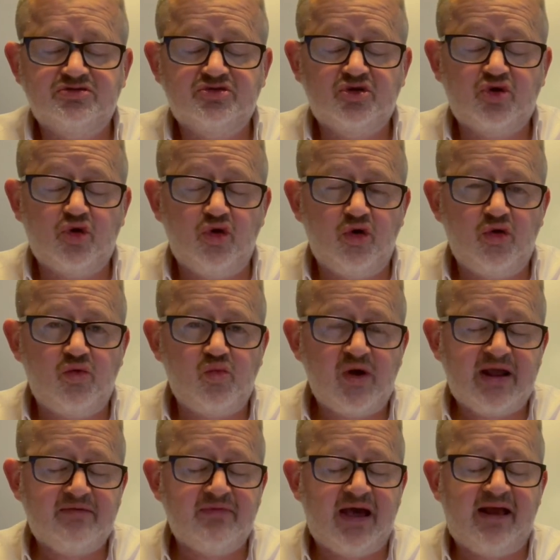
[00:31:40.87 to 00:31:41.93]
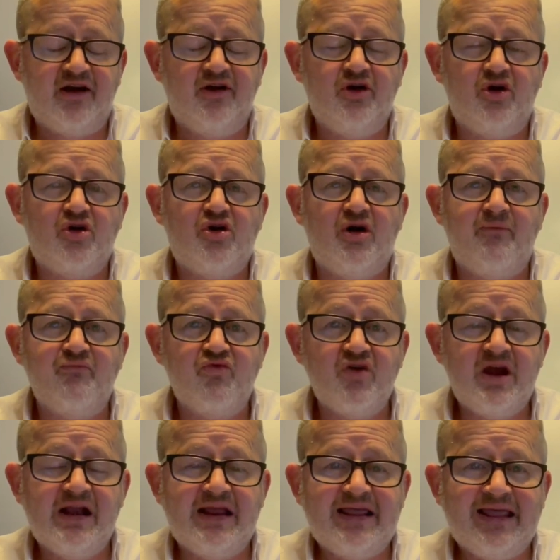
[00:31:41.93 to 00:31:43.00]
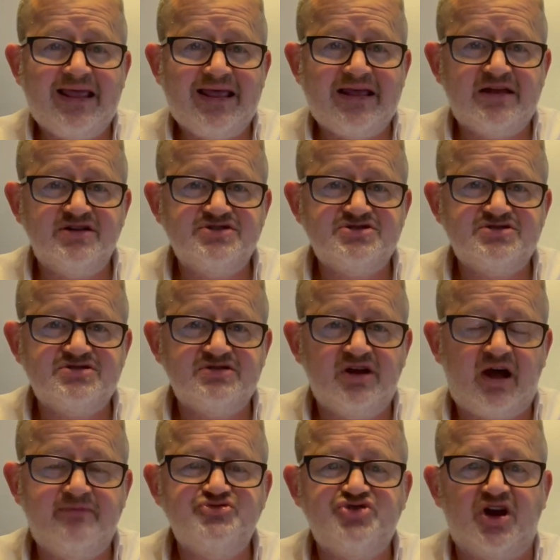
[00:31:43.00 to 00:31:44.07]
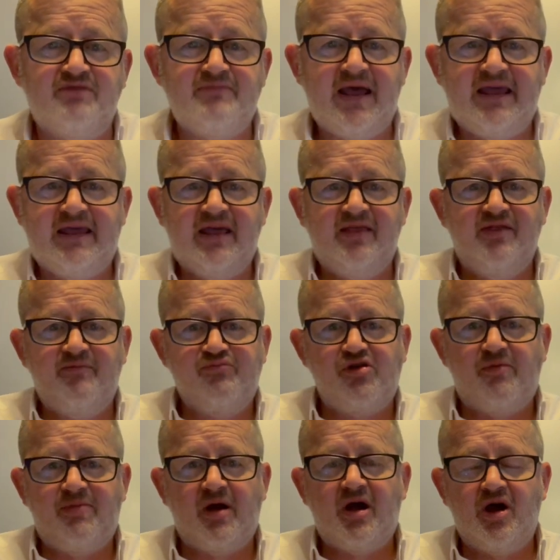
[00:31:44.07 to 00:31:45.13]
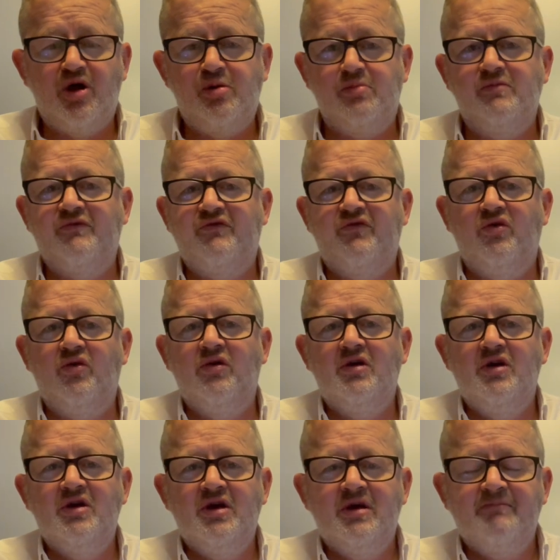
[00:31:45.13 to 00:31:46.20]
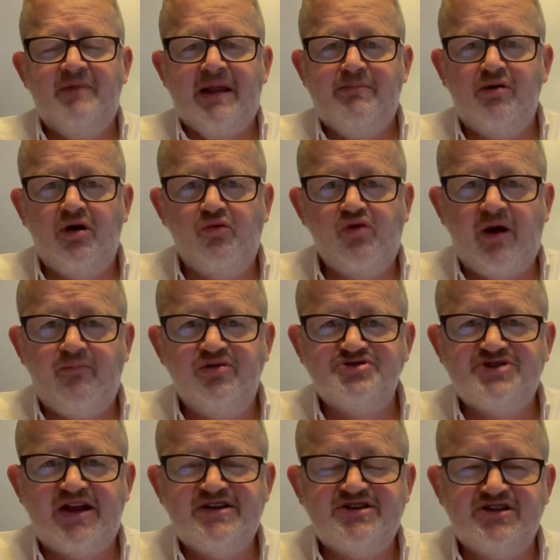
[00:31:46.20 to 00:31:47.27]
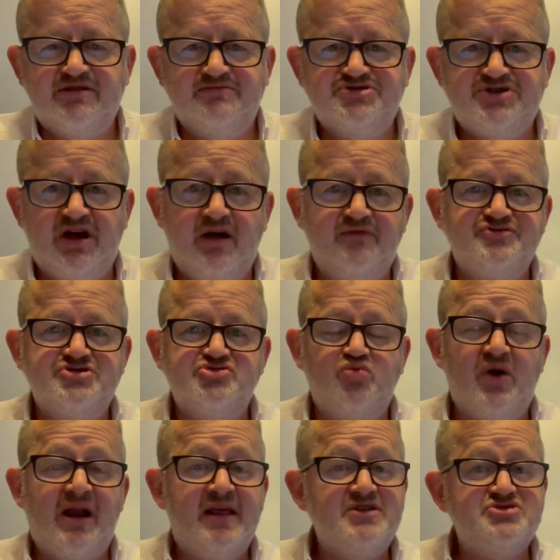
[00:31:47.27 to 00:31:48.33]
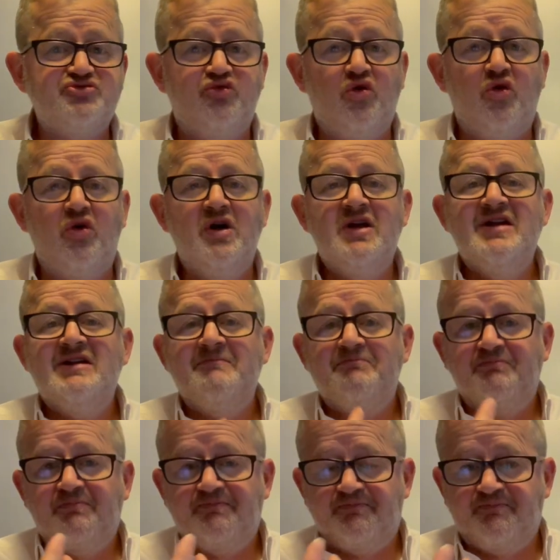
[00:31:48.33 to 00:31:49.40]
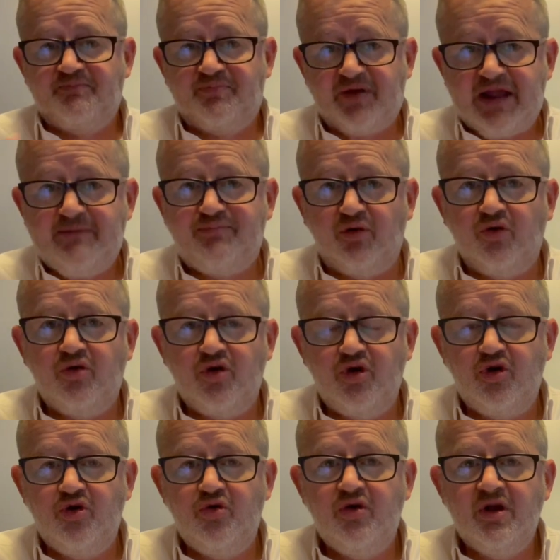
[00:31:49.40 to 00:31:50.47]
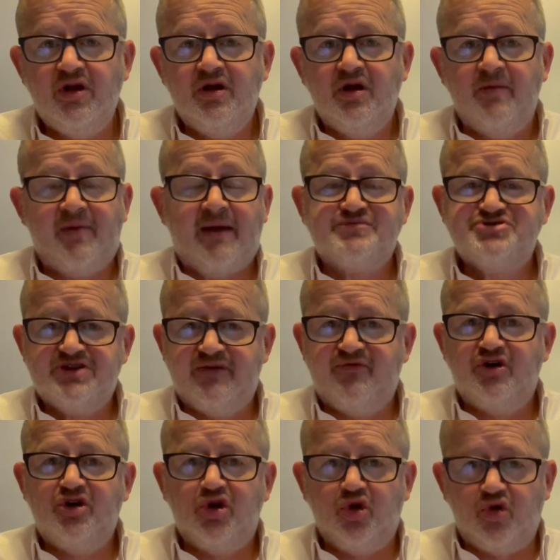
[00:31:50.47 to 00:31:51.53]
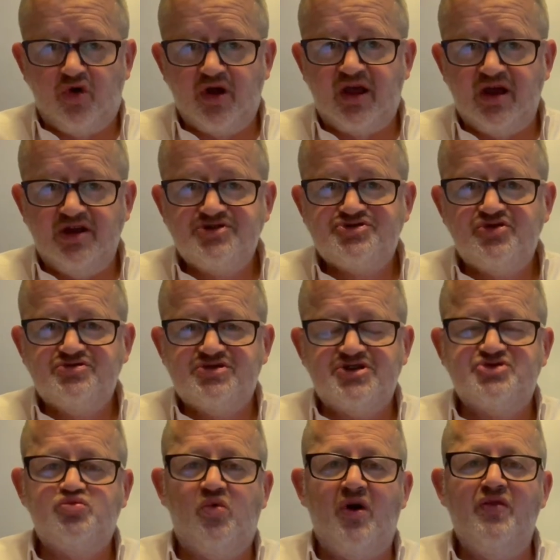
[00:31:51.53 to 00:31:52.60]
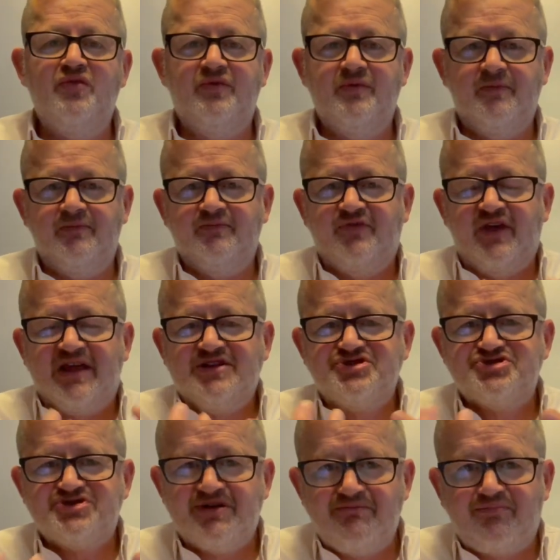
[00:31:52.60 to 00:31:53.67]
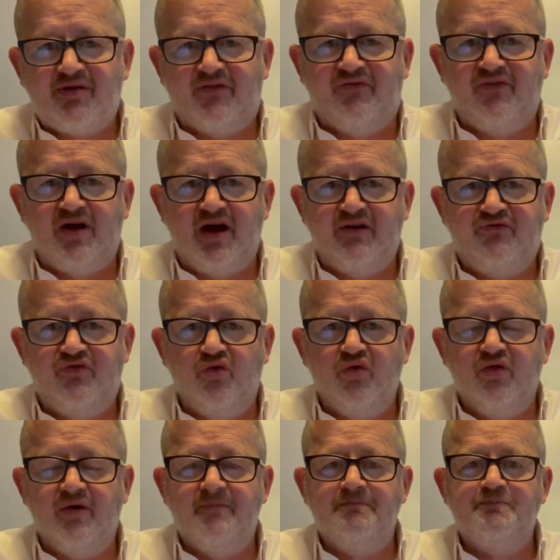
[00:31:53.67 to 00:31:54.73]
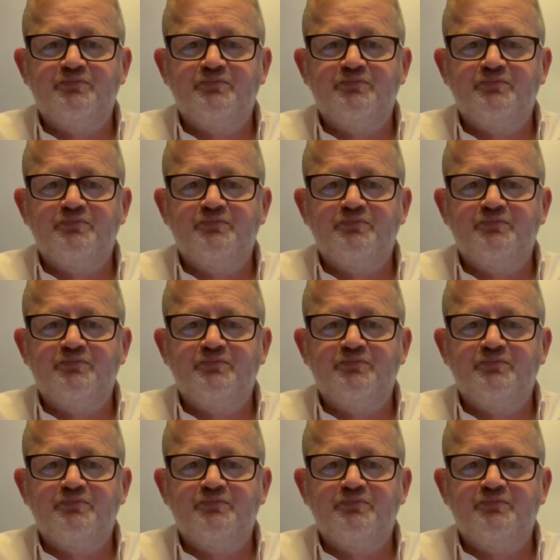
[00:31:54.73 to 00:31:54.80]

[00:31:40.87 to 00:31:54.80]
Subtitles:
Courtwingman.com really is, I'm trying to make it the proper home for people who are representing themselves, as well as for people who, perhaps even lawyers, who just want things simplified for them.